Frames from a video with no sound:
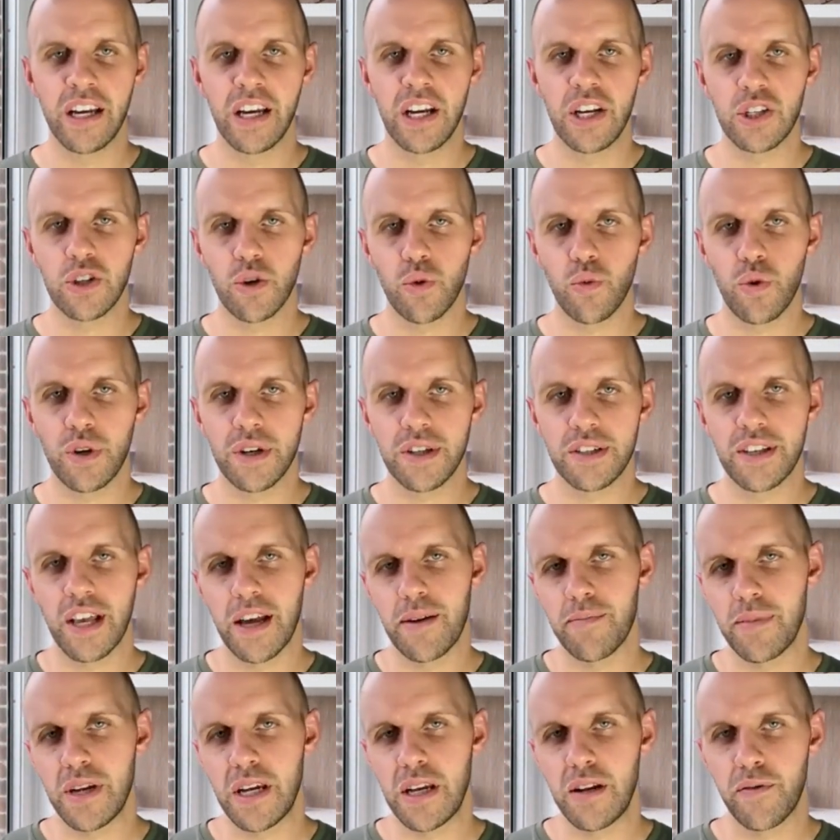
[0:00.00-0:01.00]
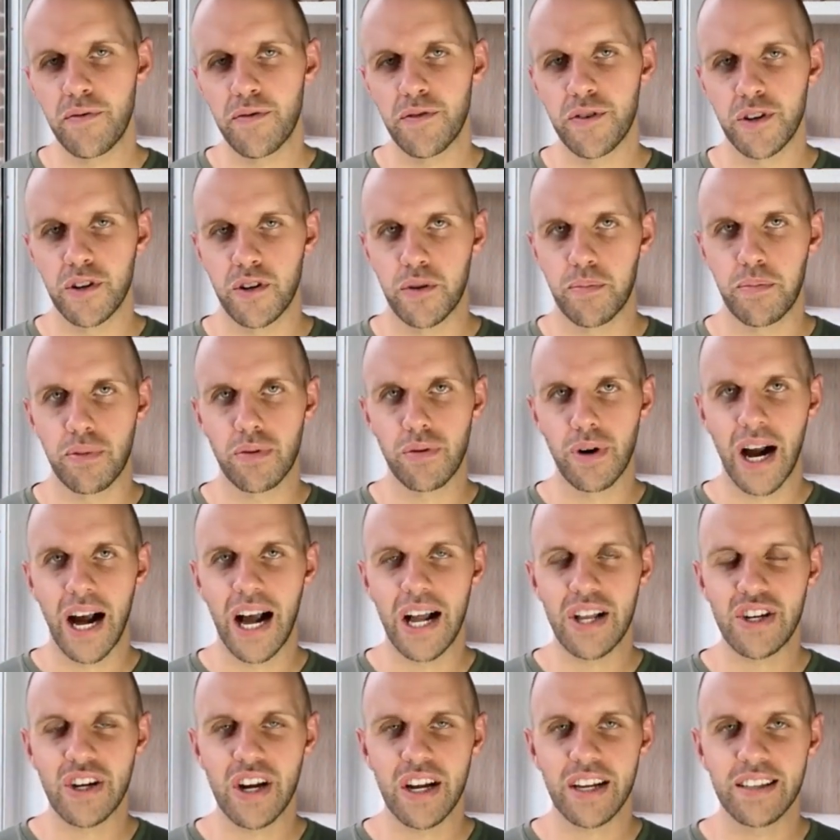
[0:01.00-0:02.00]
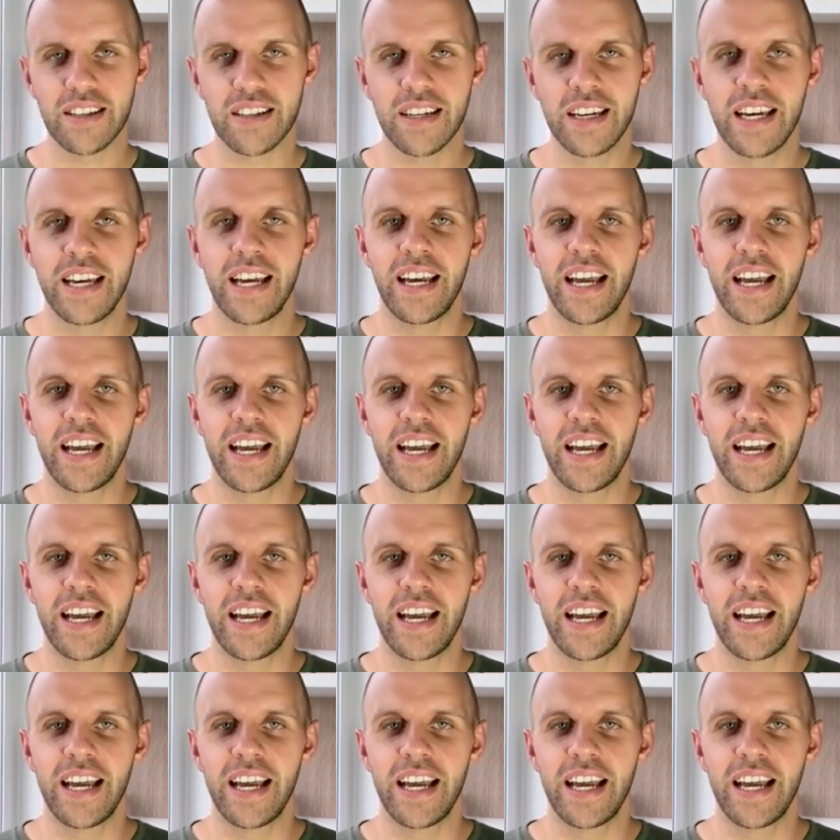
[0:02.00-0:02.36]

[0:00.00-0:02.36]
So what does that mean for your project?